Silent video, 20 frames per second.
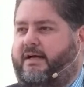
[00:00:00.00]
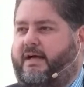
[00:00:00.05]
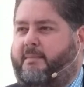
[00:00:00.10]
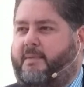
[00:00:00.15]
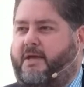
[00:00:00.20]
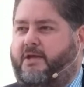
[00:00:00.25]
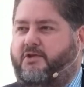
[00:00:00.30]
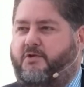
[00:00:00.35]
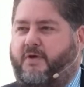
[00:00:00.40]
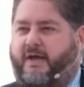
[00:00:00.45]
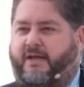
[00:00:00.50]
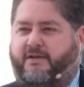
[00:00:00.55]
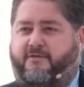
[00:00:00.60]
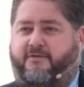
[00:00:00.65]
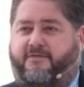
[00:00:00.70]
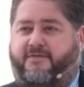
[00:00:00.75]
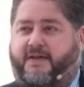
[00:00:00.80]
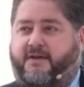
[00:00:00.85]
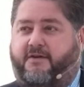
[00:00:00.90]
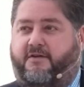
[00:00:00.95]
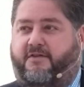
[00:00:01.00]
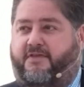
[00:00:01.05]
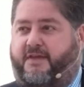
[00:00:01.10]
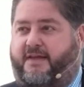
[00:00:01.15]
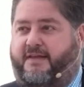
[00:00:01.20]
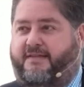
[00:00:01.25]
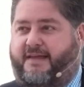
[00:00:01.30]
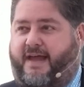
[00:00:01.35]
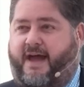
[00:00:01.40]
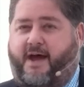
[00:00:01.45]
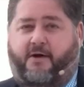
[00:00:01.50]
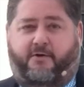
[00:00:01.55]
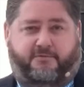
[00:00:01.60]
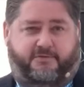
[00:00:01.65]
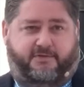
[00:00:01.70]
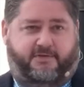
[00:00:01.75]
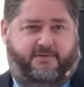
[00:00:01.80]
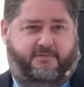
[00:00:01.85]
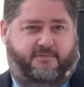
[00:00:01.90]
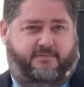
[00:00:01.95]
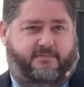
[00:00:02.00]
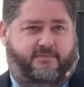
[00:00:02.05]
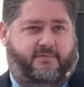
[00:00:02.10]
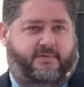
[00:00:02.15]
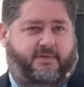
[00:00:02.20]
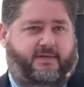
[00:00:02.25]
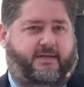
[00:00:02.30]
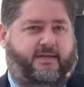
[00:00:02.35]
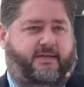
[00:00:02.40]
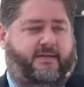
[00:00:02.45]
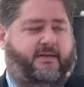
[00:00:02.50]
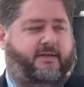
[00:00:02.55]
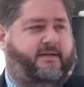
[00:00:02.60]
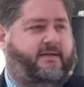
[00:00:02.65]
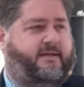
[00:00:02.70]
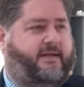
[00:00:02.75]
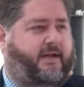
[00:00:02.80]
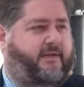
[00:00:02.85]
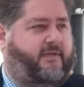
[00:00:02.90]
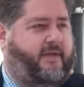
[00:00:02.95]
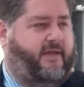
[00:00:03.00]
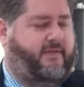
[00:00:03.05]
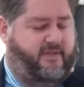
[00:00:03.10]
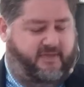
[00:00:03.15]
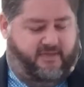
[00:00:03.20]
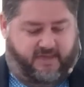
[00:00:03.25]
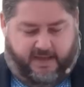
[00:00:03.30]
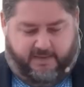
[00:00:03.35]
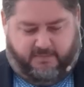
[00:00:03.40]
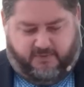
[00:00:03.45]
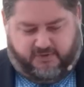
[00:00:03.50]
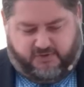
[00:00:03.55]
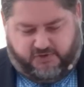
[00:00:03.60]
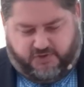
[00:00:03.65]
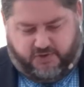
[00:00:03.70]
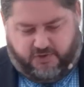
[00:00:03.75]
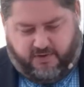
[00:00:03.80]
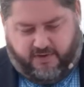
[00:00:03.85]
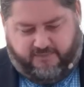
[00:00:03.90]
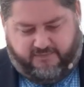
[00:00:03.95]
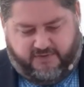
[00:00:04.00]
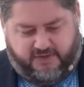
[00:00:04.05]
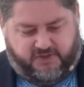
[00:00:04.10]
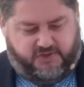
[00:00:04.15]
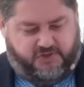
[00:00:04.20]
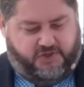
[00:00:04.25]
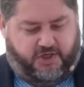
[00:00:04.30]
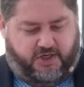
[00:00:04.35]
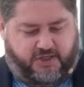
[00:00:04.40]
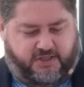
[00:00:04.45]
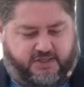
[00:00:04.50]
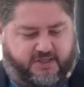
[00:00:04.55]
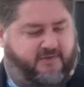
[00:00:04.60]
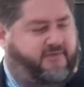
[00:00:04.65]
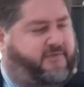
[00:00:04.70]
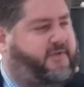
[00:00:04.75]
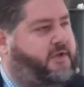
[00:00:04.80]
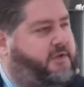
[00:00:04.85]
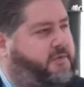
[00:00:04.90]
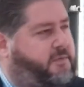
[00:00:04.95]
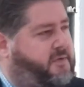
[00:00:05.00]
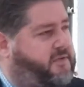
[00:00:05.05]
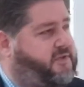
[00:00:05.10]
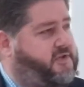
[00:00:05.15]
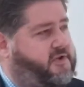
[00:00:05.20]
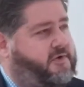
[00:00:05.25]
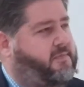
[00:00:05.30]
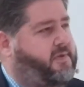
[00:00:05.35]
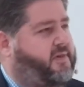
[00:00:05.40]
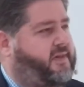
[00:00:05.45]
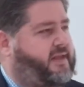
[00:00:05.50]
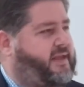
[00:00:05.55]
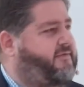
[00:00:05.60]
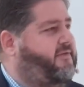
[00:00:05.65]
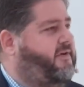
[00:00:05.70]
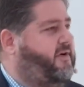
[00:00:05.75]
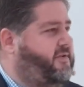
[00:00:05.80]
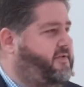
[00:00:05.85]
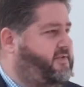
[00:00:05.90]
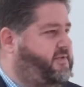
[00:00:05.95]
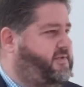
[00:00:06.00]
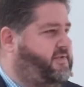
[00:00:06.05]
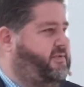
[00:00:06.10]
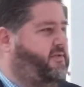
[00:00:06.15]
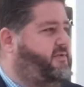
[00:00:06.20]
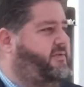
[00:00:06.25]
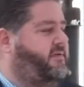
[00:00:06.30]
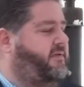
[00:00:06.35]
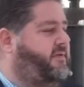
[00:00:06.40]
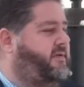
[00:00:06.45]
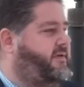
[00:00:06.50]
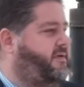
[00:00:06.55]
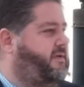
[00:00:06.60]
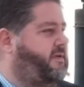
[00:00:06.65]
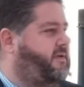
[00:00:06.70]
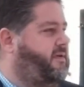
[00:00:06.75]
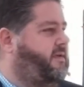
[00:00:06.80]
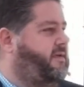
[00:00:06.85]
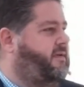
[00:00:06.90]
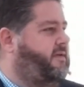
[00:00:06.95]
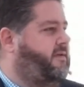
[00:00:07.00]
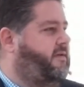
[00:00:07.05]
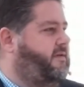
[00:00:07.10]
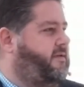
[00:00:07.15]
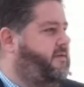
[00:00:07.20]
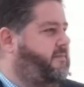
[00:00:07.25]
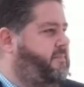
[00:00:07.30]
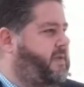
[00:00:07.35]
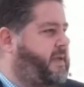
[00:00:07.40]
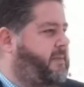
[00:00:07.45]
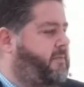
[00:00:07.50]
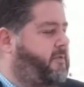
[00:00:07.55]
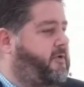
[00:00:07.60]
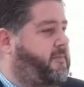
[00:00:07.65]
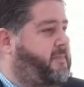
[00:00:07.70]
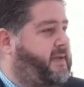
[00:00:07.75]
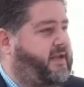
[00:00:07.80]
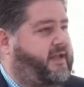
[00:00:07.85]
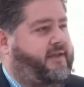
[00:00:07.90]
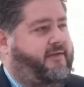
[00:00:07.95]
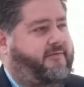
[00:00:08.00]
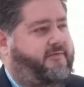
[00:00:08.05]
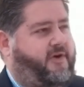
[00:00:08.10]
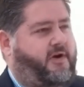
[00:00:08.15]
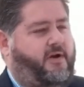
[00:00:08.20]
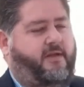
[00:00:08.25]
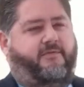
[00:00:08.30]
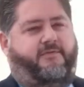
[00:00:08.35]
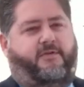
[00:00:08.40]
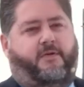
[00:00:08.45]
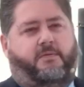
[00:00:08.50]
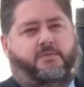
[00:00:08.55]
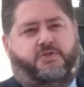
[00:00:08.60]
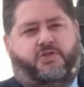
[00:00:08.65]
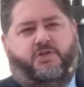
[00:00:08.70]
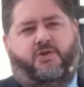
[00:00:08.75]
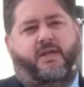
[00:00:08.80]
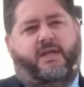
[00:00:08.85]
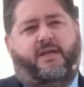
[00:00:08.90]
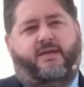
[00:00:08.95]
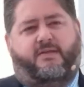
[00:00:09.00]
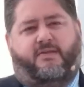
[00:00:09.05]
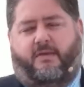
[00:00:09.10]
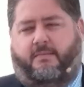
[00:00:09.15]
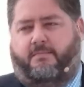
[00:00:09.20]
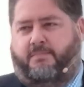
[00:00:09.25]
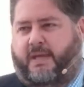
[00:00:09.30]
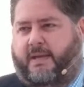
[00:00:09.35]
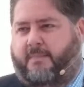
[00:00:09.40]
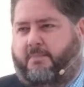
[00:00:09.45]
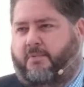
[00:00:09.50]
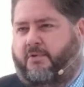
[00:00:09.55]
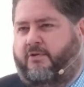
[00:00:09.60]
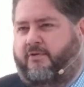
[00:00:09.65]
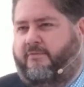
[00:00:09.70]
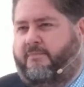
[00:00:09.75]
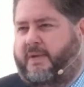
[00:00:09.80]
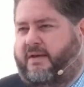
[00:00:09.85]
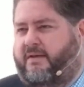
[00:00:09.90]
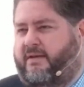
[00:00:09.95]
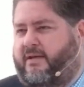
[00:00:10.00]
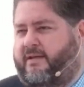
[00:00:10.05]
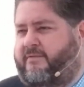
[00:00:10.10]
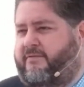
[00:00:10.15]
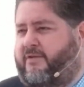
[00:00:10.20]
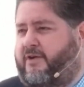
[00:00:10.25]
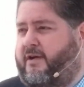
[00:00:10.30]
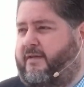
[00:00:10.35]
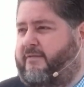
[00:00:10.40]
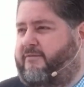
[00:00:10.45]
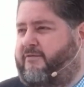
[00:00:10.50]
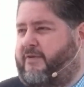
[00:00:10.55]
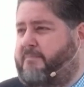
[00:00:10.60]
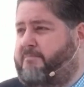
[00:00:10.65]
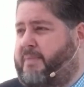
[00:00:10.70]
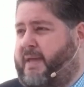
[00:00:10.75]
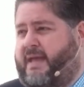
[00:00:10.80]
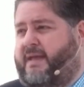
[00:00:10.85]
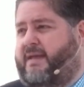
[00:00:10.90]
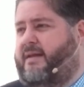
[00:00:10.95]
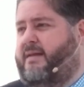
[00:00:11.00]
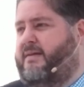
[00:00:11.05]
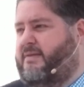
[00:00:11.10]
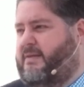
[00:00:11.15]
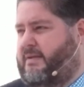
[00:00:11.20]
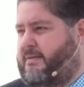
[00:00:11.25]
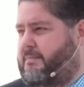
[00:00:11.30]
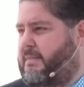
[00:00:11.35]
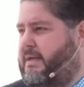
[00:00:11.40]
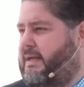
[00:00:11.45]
and you had to figure things out. And the same is true of this church. It's filled with new believers, people who've been converted from Judaism, people who've been converted from paganism,